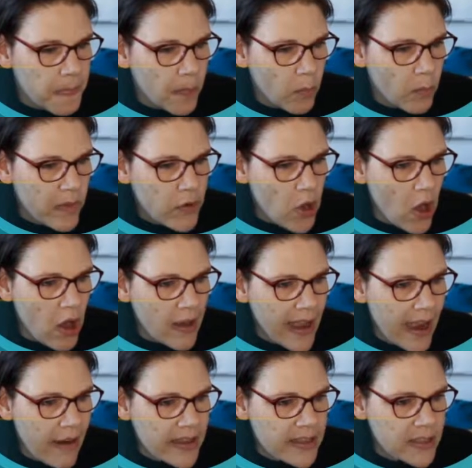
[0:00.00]
we've got our
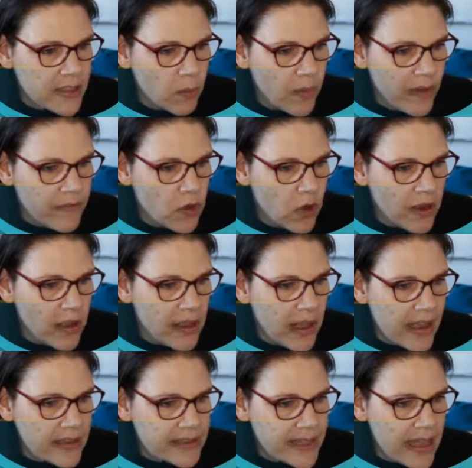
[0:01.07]
characters that we've got
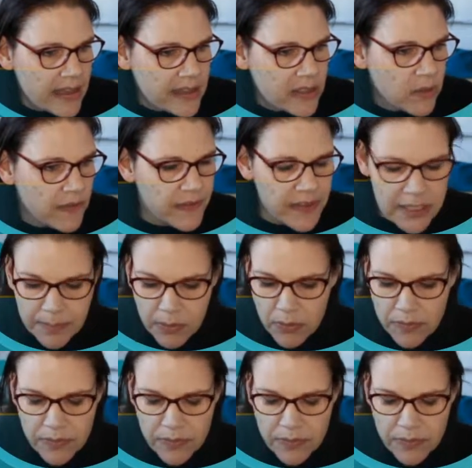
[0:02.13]
set to invisible for